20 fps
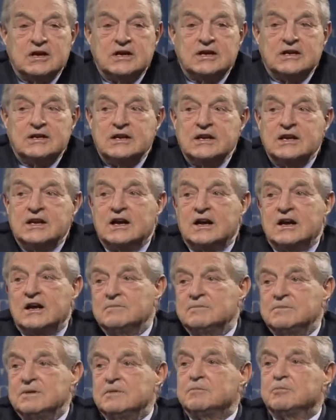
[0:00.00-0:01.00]
and they
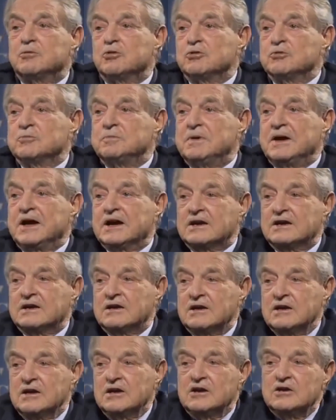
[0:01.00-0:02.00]
can't be brought
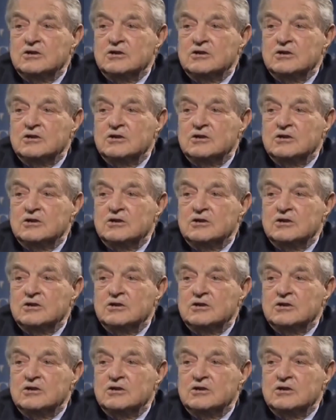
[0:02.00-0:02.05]
back